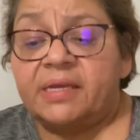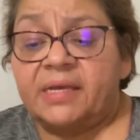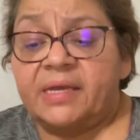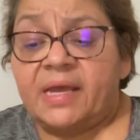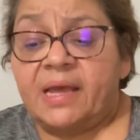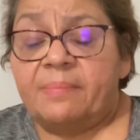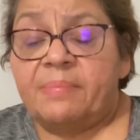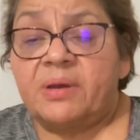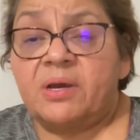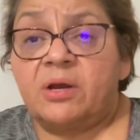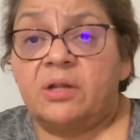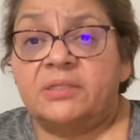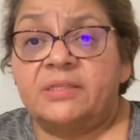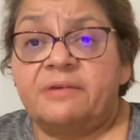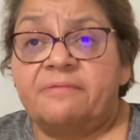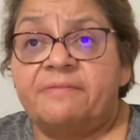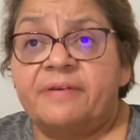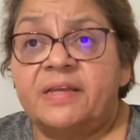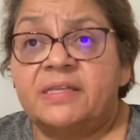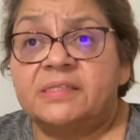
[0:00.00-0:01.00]
chemical
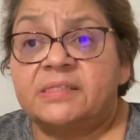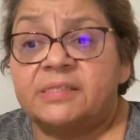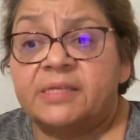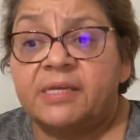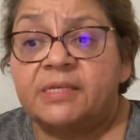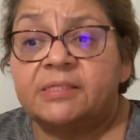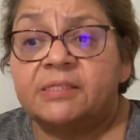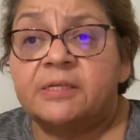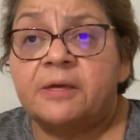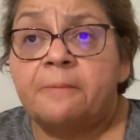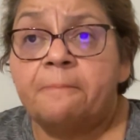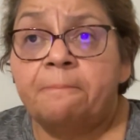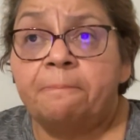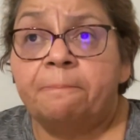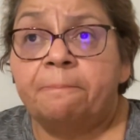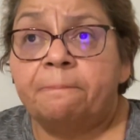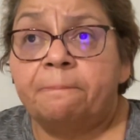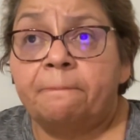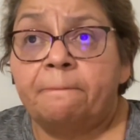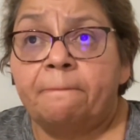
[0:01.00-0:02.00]
defenses.
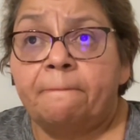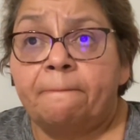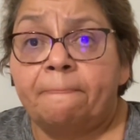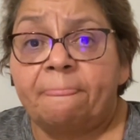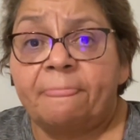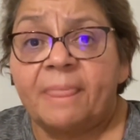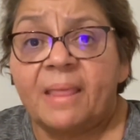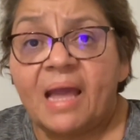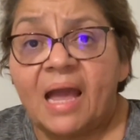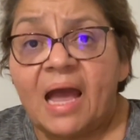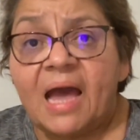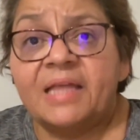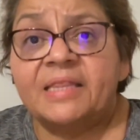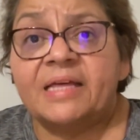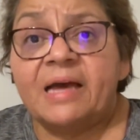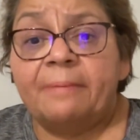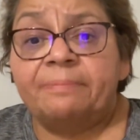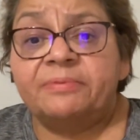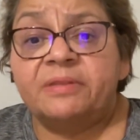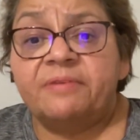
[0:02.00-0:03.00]

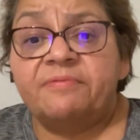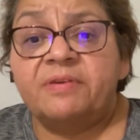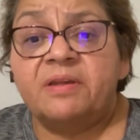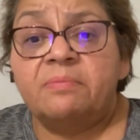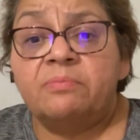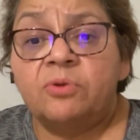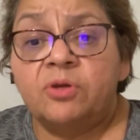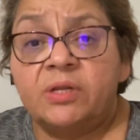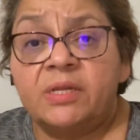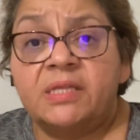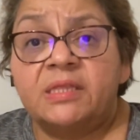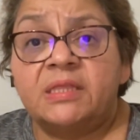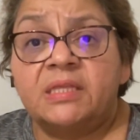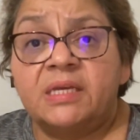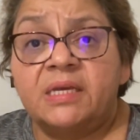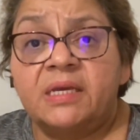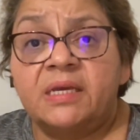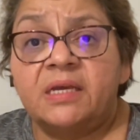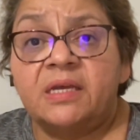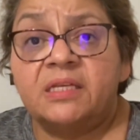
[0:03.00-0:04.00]
Adaptive
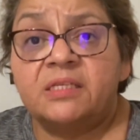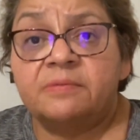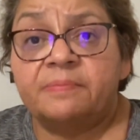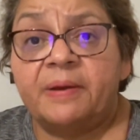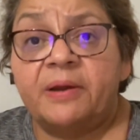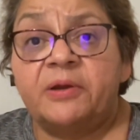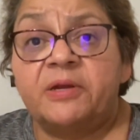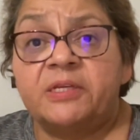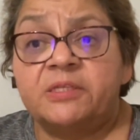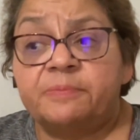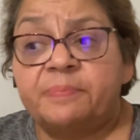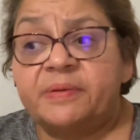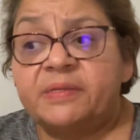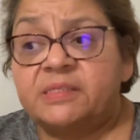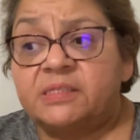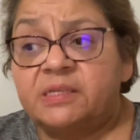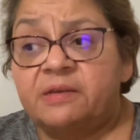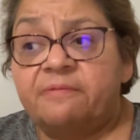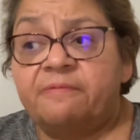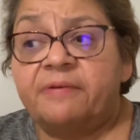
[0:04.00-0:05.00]
immunity is very
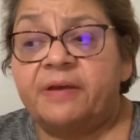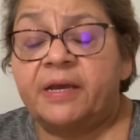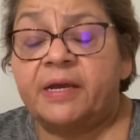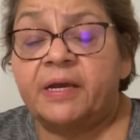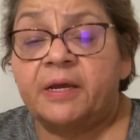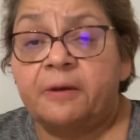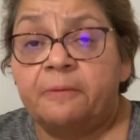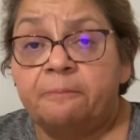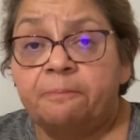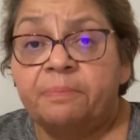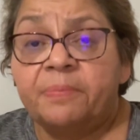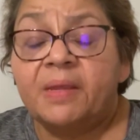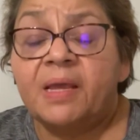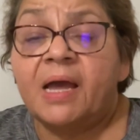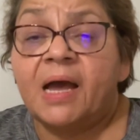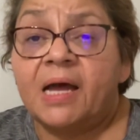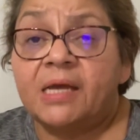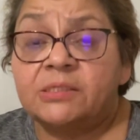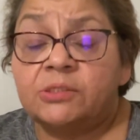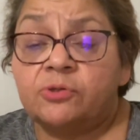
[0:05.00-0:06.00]
specific
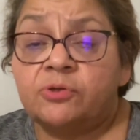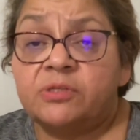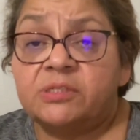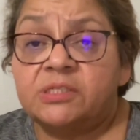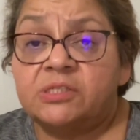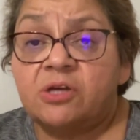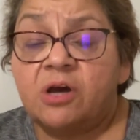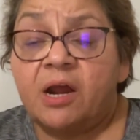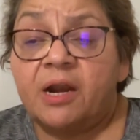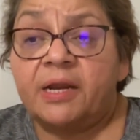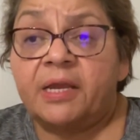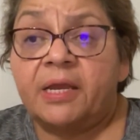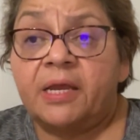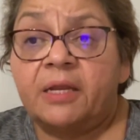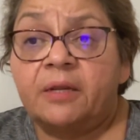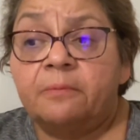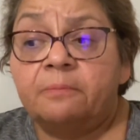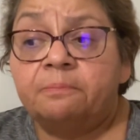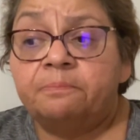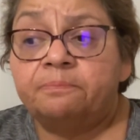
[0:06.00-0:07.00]
as to its
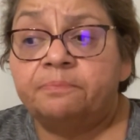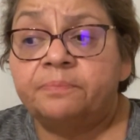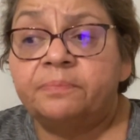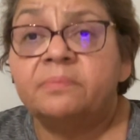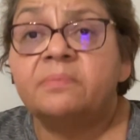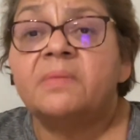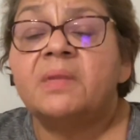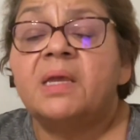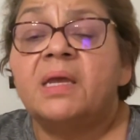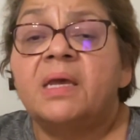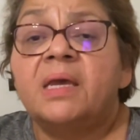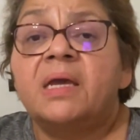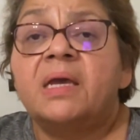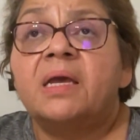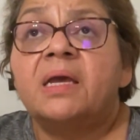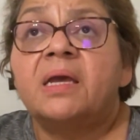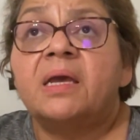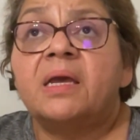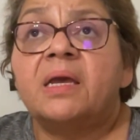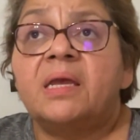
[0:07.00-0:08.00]
target.
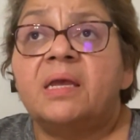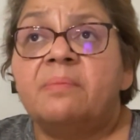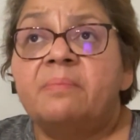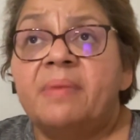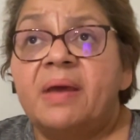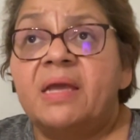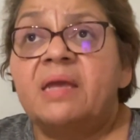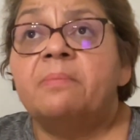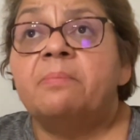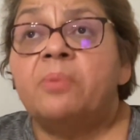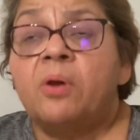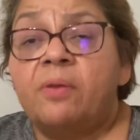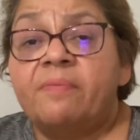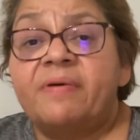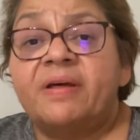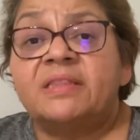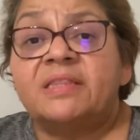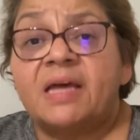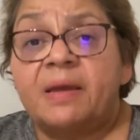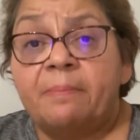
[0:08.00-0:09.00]
It may involve
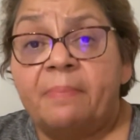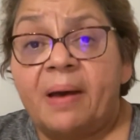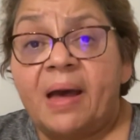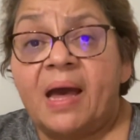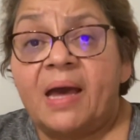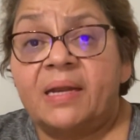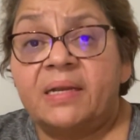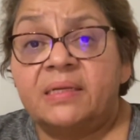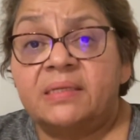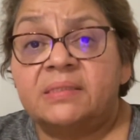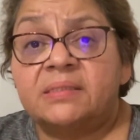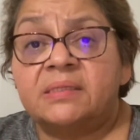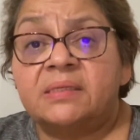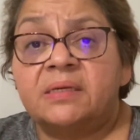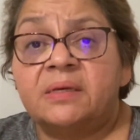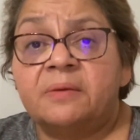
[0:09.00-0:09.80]
antibodies.